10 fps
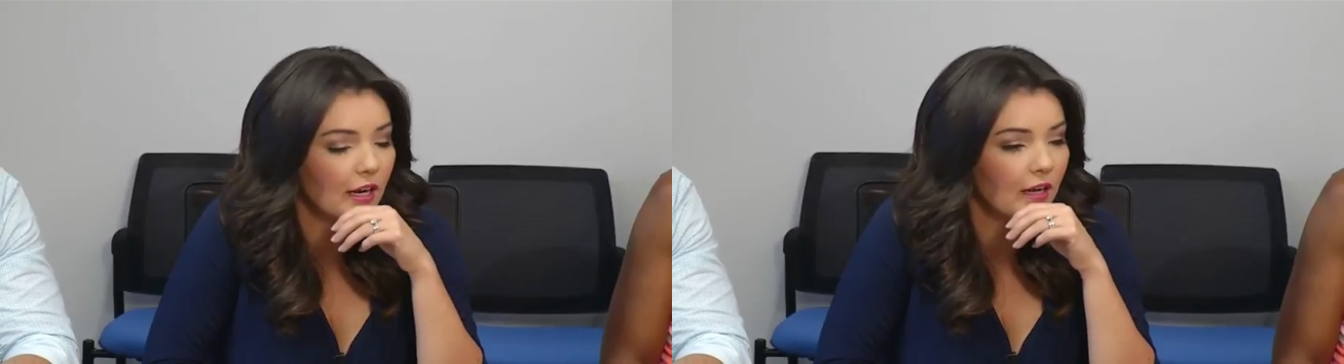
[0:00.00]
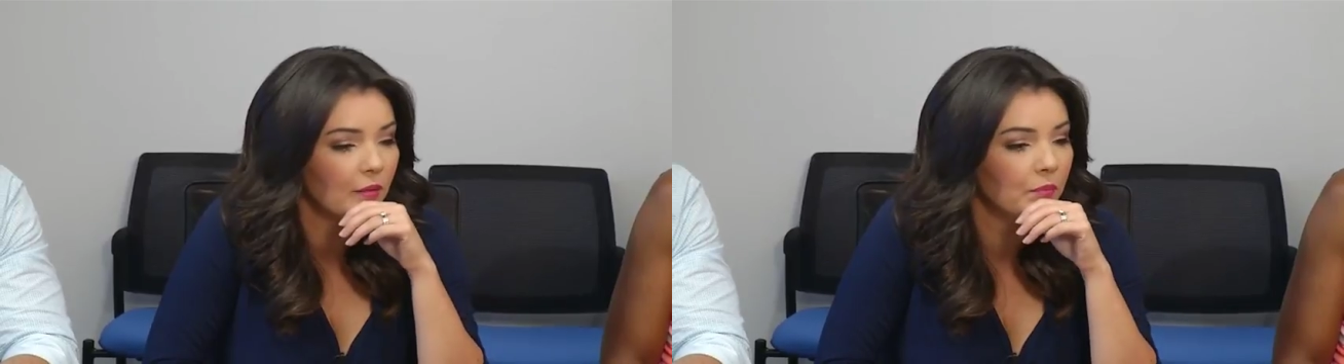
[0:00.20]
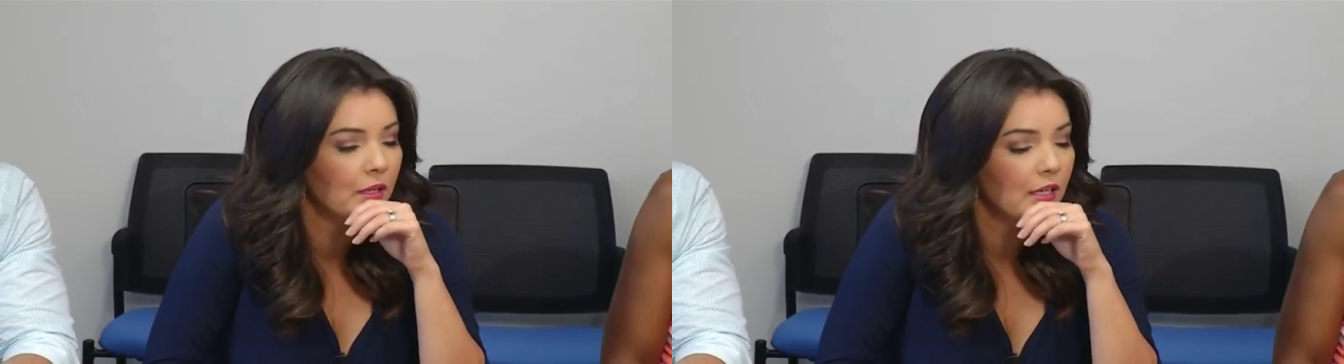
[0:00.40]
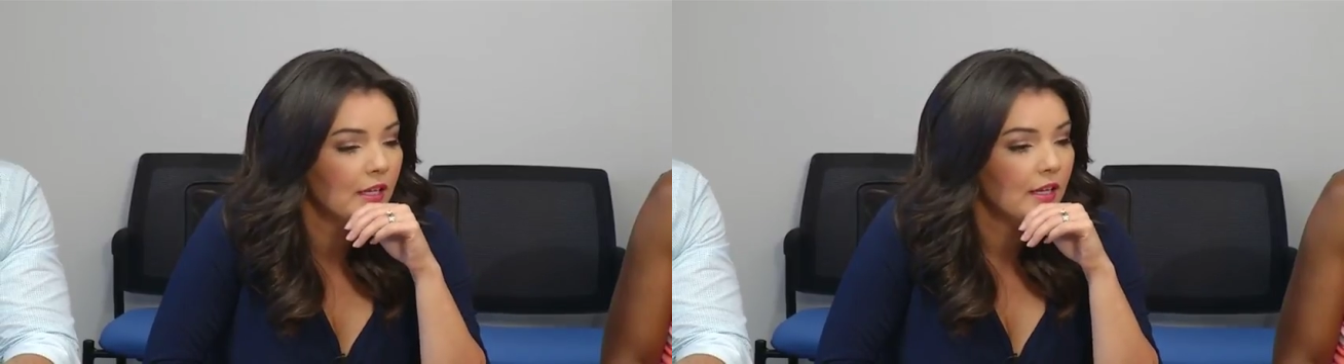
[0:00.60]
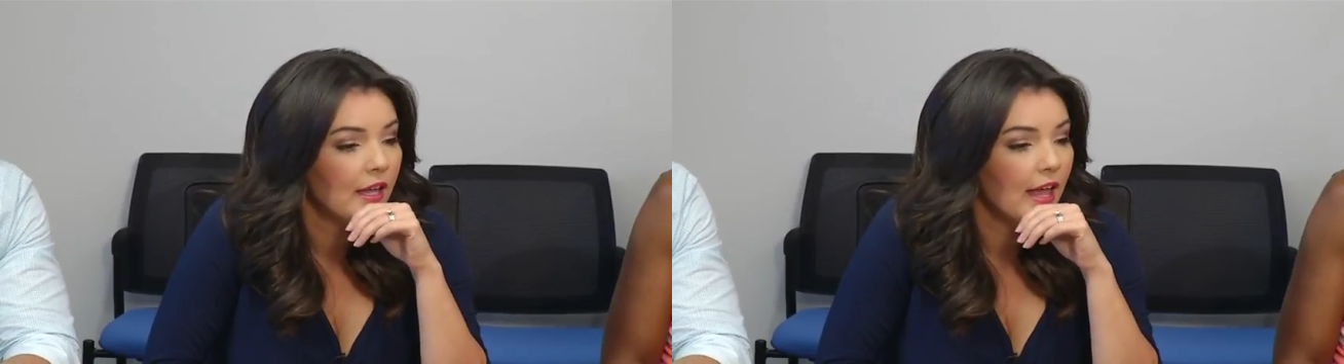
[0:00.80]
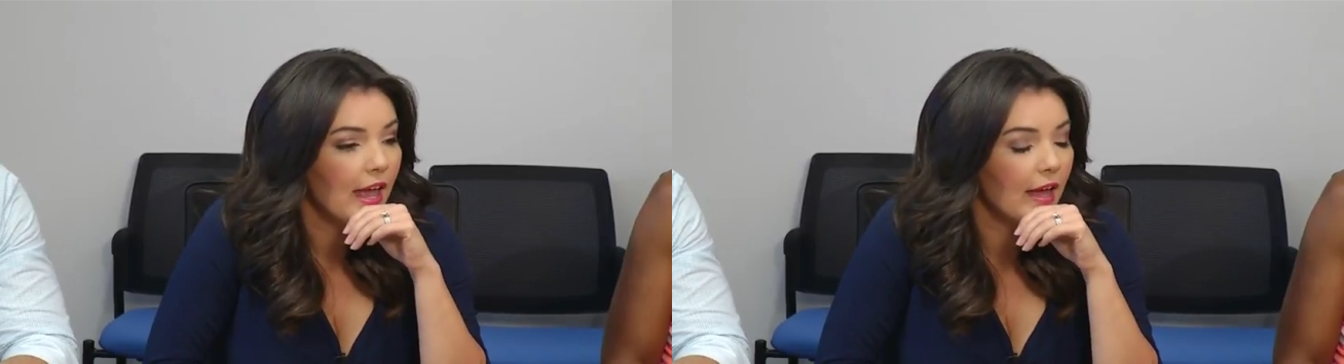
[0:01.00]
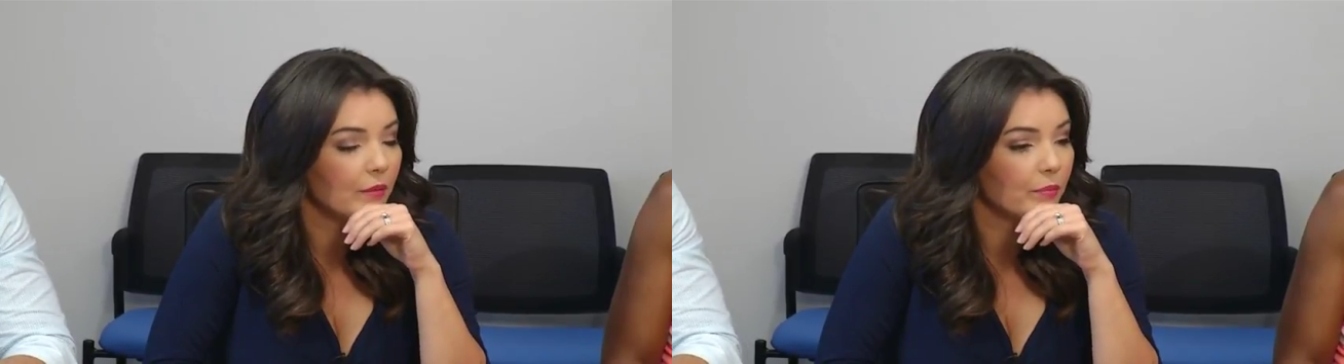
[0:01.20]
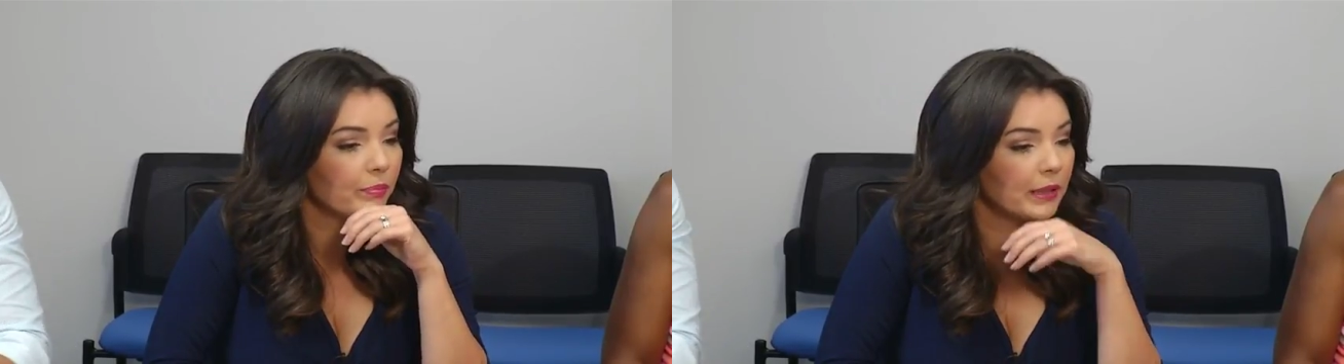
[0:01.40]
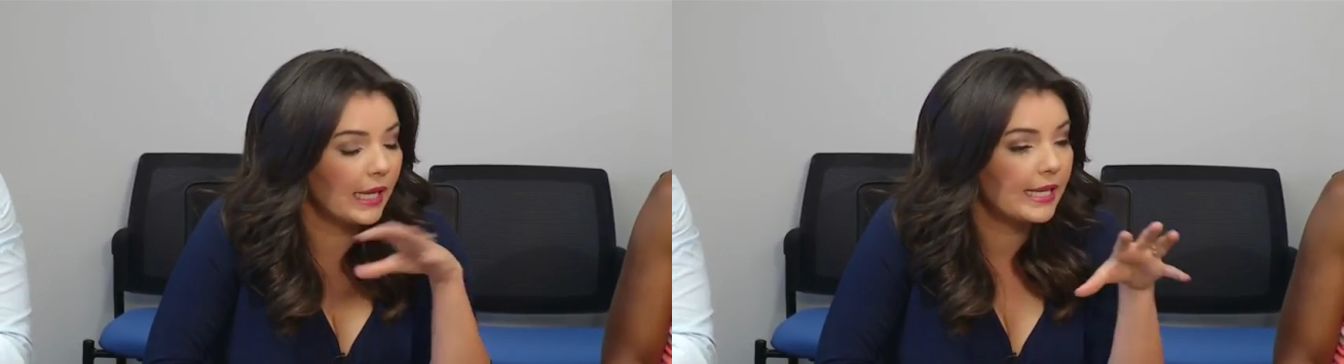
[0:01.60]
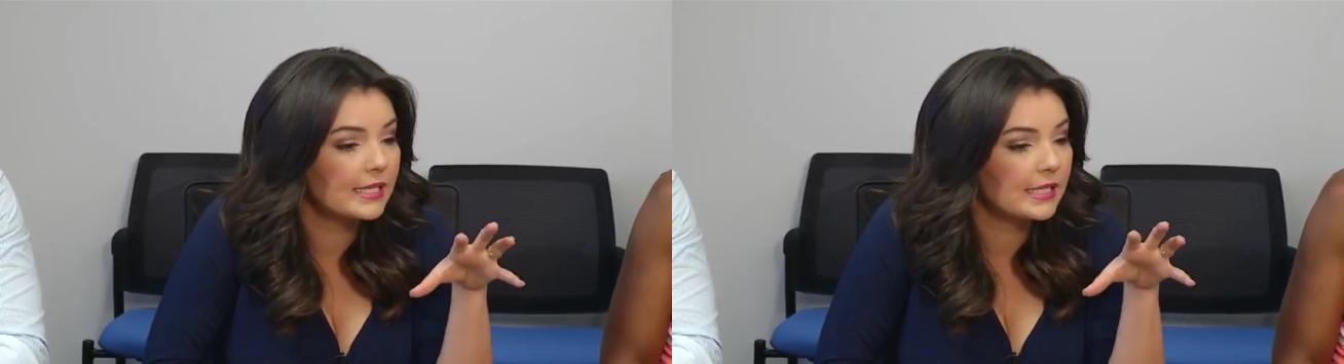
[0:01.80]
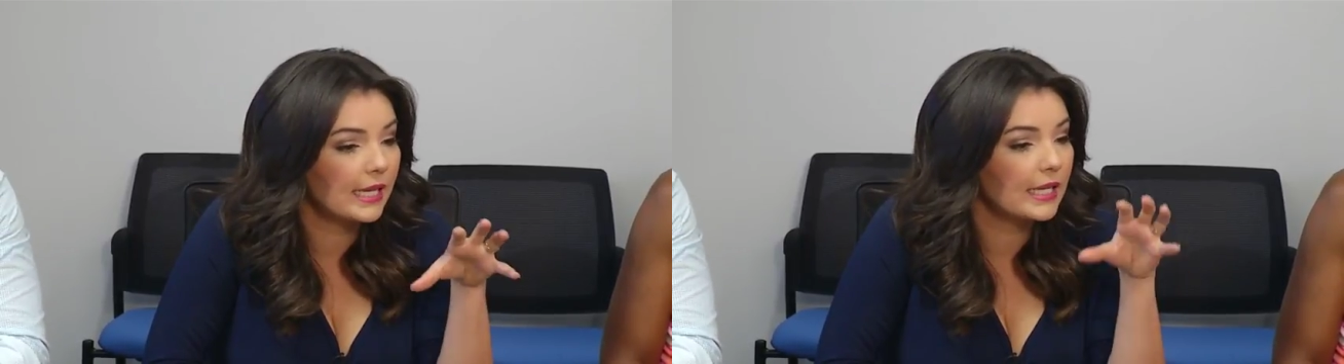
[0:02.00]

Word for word: um, and placed